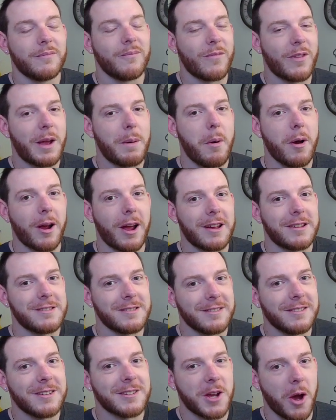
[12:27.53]
Come on, guys,
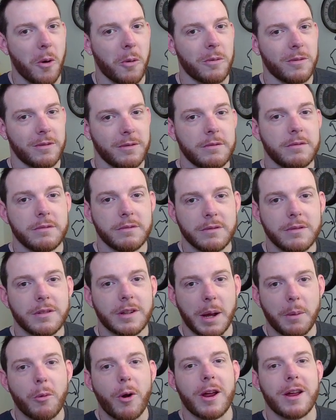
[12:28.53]
let's go.
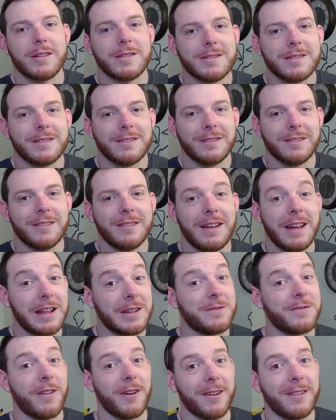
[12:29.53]
Come race. It's
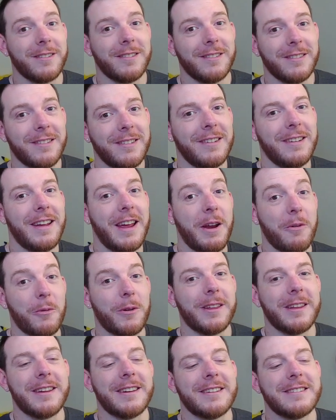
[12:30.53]
fun. It
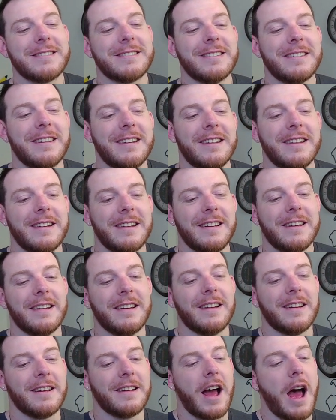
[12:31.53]
really is.
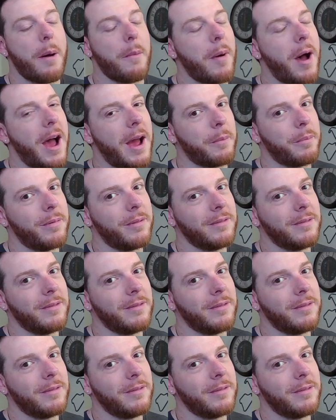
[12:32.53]
I'm hype.